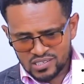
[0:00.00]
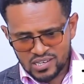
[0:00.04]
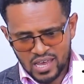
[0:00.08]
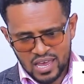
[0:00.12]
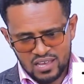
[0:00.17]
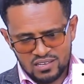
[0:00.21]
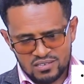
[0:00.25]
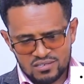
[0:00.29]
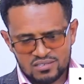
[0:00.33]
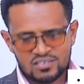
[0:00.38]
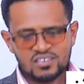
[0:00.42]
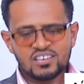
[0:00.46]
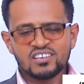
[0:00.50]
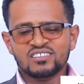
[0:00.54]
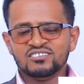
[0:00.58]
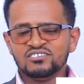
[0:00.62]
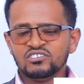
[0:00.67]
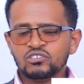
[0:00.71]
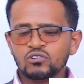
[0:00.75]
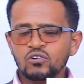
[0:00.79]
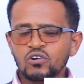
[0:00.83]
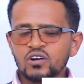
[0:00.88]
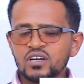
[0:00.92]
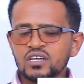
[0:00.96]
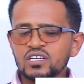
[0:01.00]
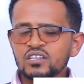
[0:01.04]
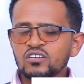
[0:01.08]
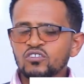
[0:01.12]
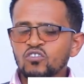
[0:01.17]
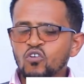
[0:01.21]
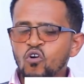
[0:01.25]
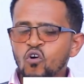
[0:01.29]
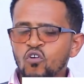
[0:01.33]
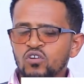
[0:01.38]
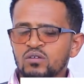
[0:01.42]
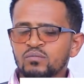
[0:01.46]
says, drawing
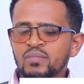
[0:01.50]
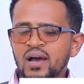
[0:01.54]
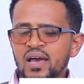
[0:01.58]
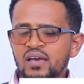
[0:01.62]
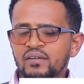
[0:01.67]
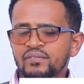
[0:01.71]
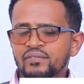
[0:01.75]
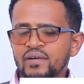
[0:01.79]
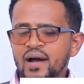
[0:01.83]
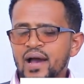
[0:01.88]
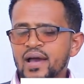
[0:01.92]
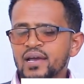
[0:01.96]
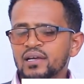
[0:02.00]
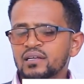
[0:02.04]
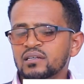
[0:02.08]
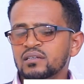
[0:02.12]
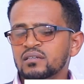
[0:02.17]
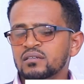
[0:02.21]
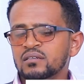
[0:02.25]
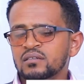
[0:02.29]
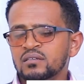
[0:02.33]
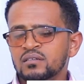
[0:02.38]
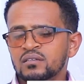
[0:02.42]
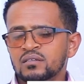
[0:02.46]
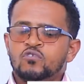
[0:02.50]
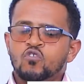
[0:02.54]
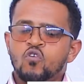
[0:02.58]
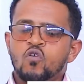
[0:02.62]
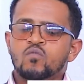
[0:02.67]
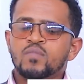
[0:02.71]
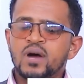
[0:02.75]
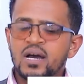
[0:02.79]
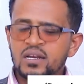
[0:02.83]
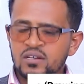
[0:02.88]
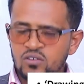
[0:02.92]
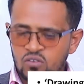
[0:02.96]
on my fine
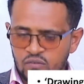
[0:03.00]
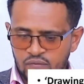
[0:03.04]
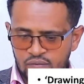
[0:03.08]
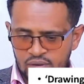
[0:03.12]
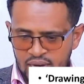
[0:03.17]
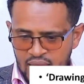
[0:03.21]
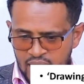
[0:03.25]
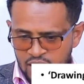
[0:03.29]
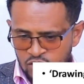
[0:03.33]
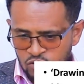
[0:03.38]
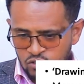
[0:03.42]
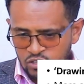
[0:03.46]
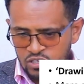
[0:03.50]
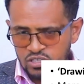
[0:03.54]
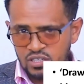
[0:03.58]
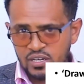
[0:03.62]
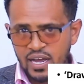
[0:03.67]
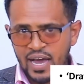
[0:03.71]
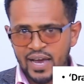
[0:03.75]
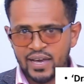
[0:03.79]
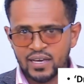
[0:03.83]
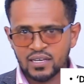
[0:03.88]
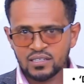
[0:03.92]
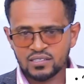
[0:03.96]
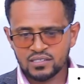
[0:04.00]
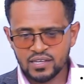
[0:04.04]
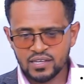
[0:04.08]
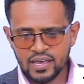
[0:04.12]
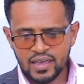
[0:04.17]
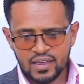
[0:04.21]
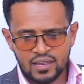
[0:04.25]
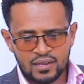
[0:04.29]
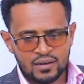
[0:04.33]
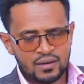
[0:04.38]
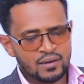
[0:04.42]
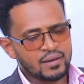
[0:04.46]
command of language, I
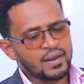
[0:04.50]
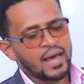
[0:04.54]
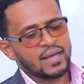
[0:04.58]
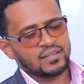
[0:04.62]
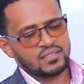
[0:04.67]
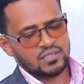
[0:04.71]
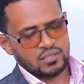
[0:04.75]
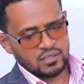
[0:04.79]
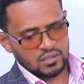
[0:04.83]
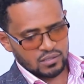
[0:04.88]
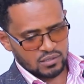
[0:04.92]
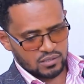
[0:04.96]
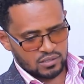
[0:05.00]
say nothing.